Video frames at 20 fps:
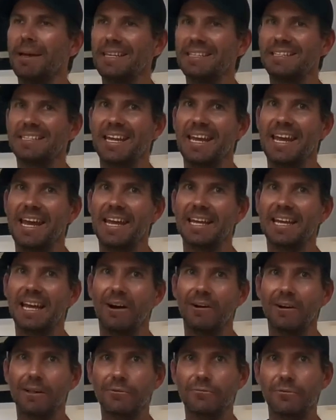best air
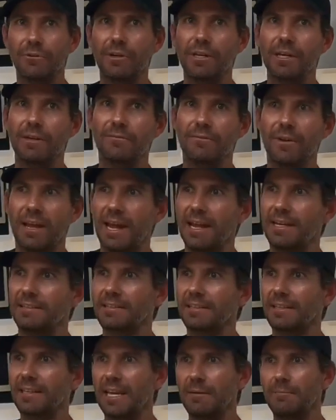going through to your
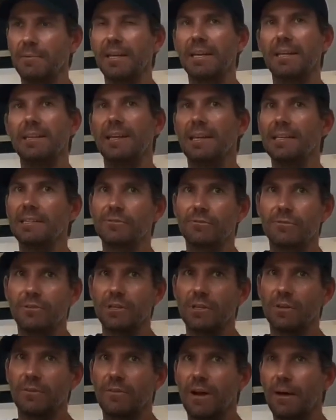fans and keep your condenser
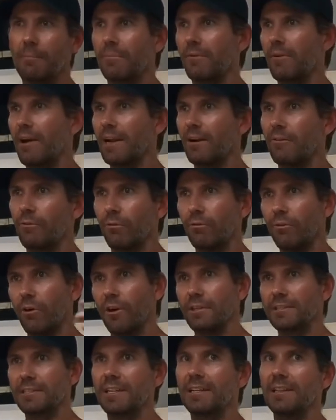and your evaporator all
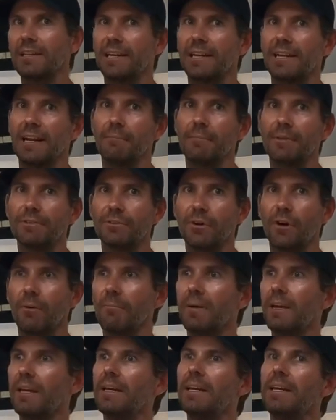nice and clean up the
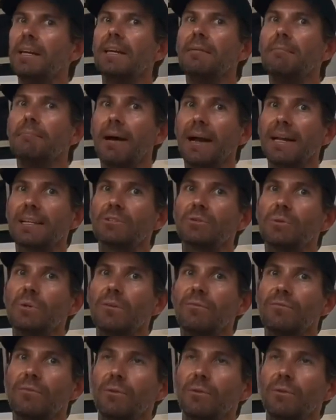top, make sure your